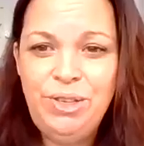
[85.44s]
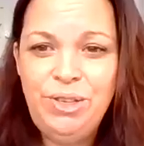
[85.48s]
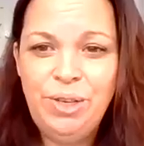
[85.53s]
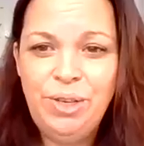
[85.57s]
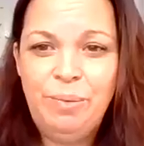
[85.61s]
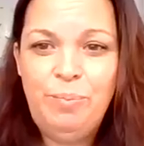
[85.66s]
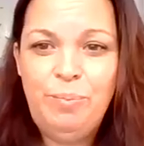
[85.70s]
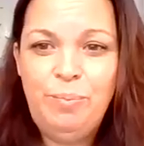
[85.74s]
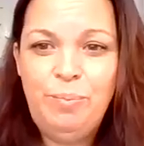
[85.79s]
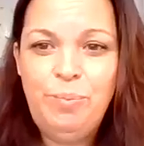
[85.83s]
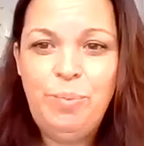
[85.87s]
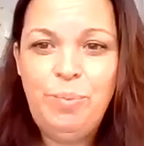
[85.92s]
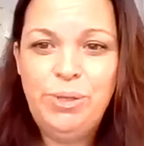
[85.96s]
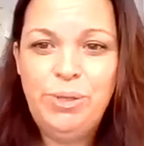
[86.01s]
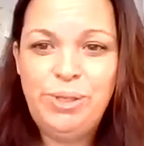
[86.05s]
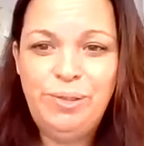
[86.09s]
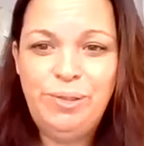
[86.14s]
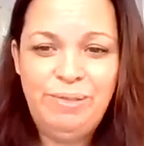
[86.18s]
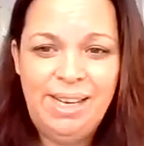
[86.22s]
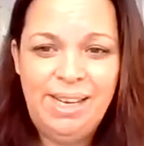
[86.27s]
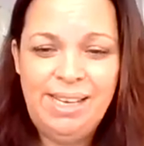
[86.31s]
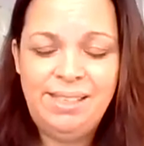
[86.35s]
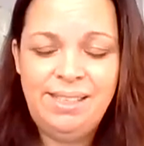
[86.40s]
job was at
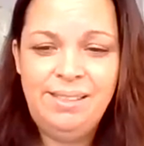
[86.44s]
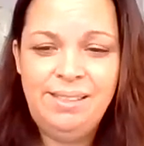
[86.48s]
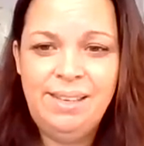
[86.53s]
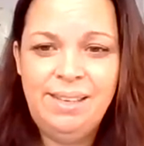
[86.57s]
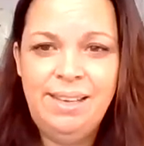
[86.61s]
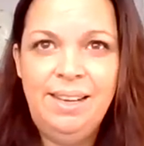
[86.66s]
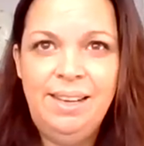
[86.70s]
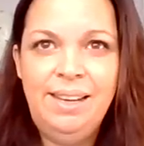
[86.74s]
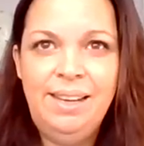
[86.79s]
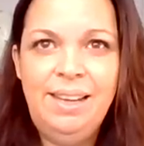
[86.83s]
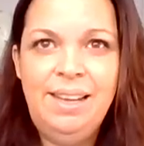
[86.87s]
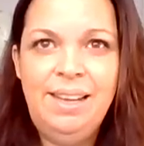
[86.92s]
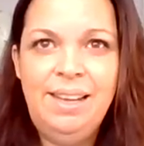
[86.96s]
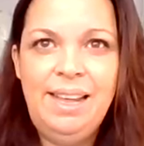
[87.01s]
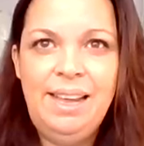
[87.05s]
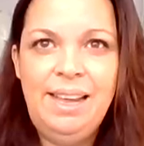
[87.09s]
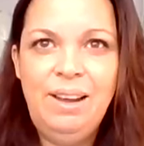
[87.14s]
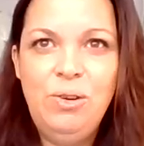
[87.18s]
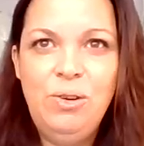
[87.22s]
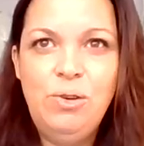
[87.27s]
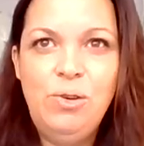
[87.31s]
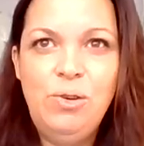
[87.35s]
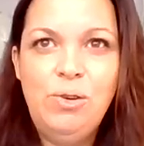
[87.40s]
risk, and it
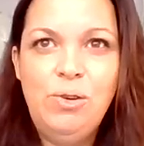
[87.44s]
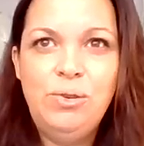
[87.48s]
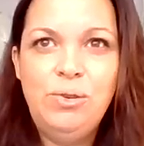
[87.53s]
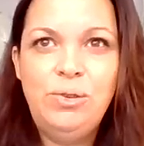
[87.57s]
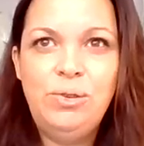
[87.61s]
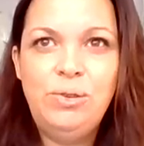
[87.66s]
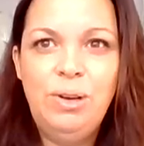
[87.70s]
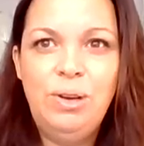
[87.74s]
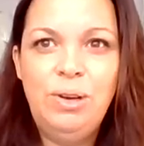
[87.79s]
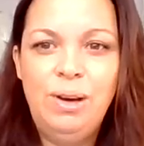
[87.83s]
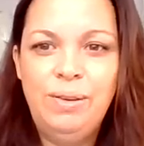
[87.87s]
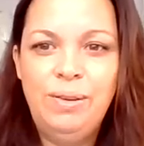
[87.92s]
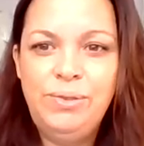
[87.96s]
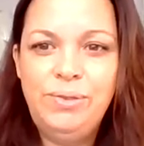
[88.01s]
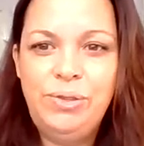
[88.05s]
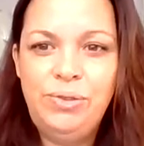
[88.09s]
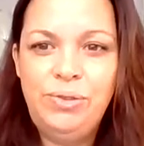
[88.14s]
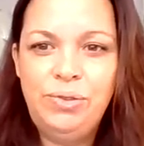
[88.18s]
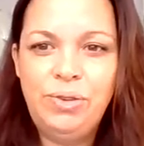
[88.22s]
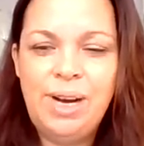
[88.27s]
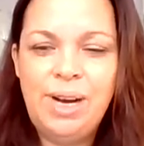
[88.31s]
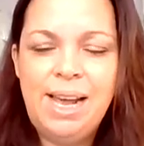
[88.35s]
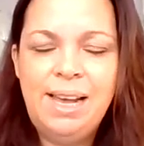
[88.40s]
caused a lot of
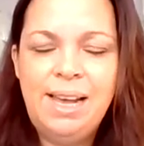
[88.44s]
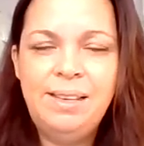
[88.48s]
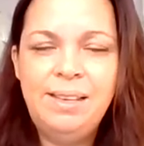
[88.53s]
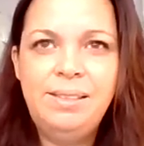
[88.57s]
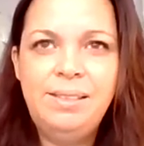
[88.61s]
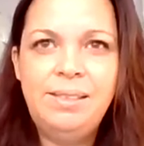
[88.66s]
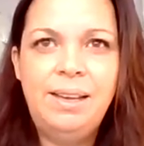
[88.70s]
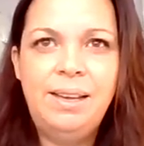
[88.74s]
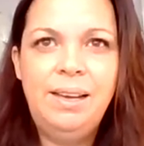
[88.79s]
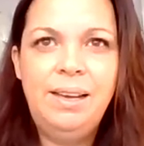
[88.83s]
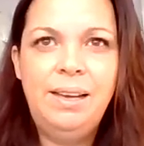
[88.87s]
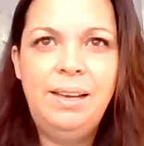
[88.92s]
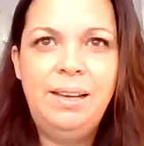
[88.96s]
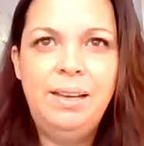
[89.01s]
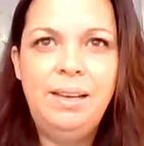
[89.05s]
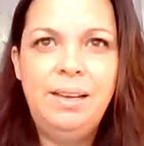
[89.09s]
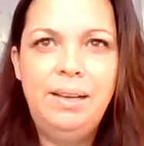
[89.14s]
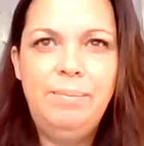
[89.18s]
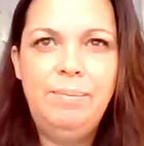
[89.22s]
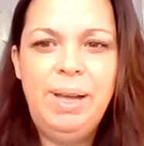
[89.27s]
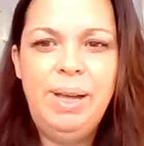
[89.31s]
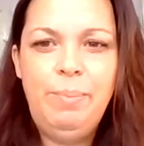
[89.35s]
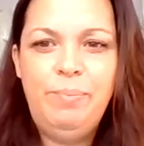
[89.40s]
stress.
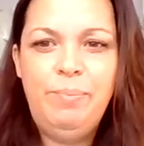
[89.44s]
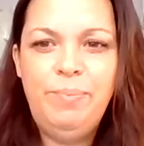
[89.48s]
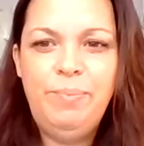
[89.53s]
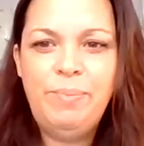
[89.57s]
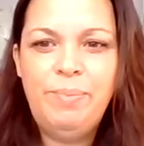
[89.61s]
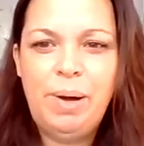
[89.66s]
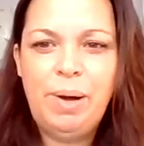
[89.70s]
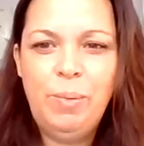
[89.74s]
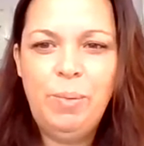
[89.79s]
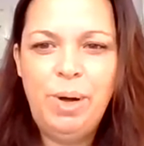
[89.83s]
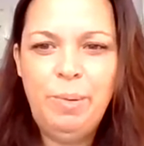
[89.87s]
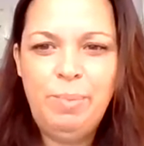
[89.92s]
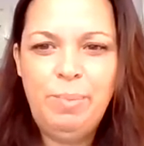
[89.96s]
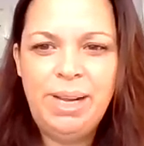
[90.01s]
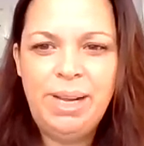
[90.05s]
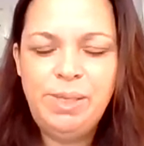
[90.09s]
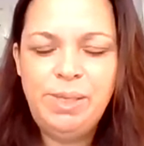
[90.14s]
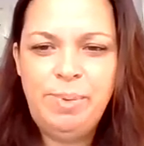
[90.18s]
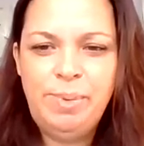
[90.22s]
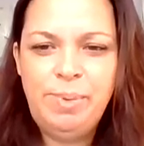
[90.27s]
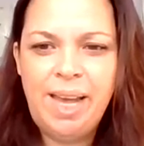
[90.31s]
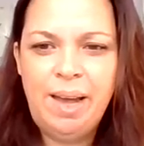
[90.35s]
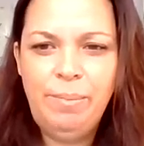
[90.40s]
My
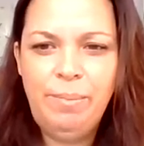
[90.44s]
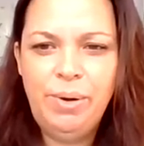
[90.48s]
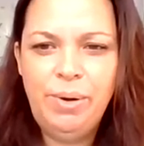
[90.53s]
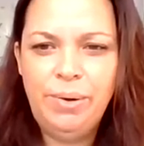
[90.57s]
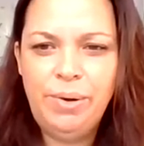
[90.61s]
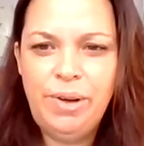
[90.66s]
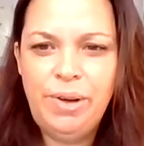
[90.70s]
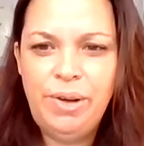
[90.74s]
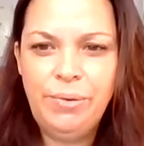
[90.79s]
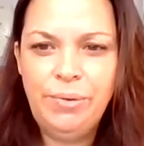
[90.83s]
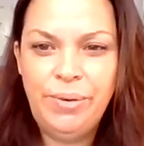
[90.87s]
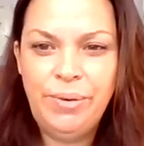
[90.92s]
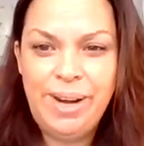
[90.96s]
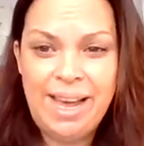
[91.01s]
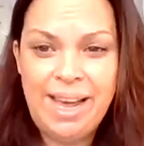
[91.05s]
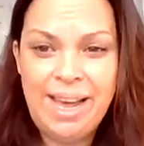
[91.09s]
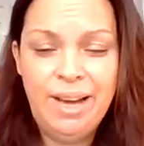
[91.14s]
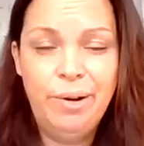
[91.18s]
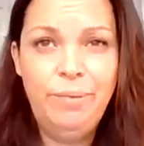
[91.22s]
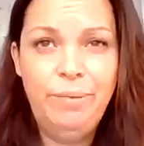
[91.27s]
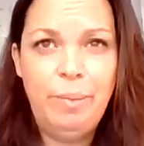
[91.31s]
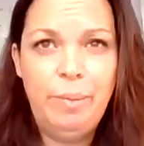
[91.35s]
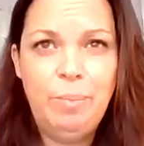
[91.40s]
workplace became an
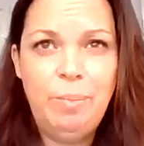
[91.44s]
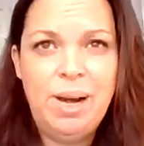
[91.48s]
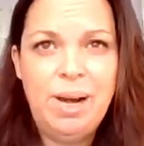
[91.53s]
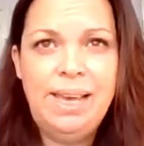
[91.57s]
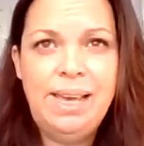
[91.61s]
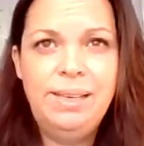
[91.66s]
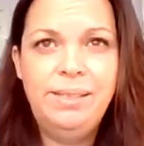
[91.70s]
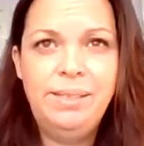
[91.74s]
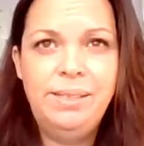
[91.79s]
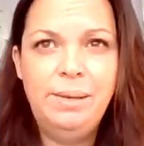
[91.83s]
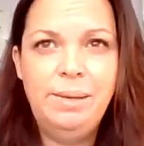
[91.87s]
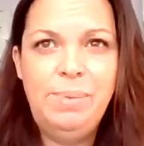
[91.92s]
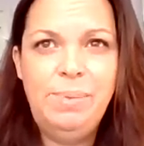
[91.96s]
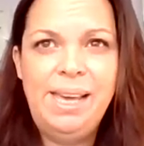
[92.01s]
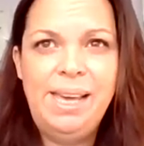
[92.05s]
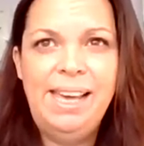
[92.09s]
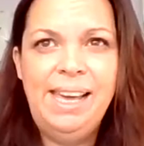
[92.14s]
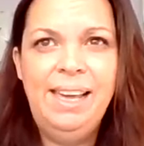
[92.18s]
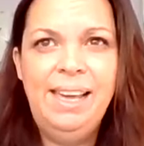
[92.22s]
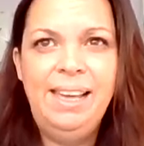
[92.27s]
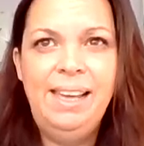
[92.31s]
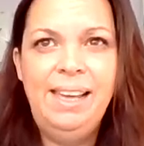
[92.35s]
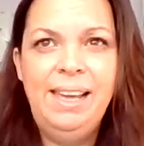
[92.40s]
unhealthy place to
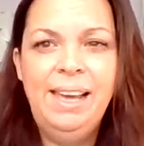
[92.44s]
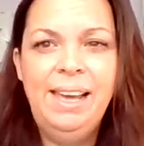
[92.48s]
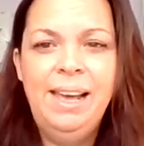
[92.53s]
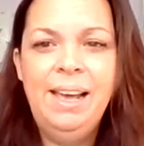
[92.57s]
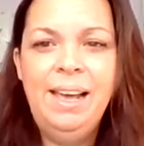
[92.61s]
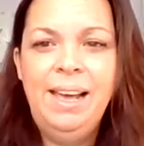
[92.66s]
be.